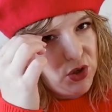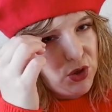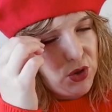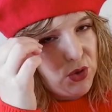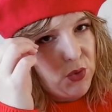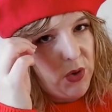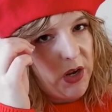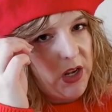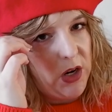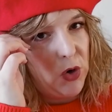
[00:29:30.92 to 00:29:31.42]

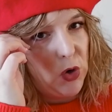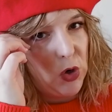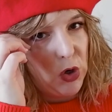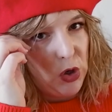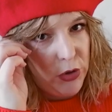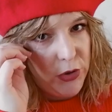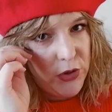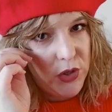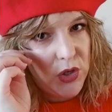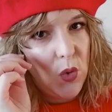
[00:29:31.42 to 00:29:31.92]
do in her
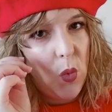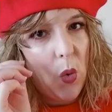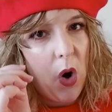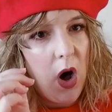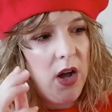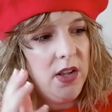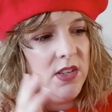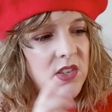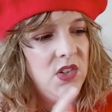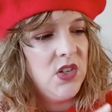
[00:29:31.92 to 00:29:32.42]
Looks
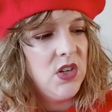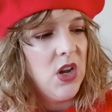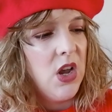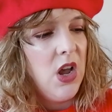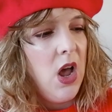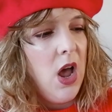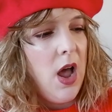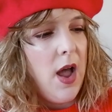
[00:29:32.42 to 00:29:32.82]
Quads.